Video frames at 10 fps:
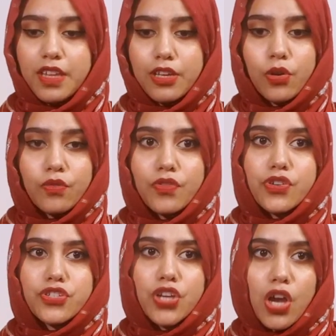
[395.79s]
They go
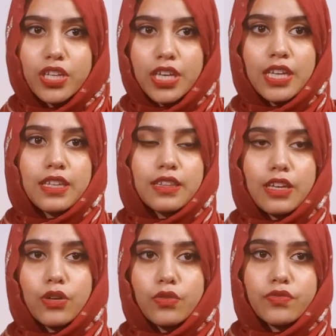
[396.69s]
for jogging,
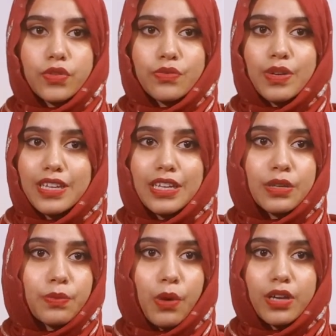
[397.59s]
they go for
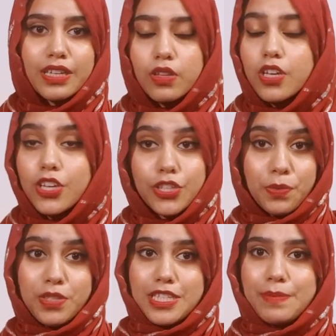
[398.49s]
running, walking. You, you
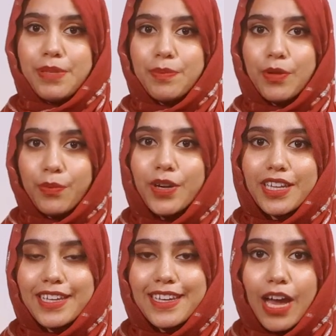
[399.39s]
would see people
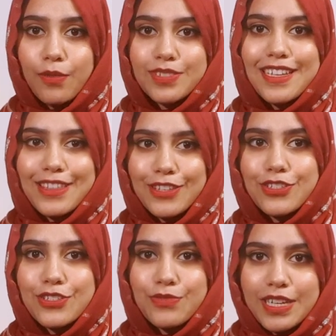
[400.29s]
working out in the
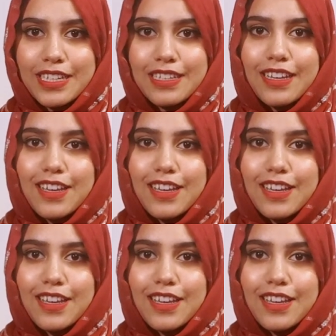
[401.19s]
street.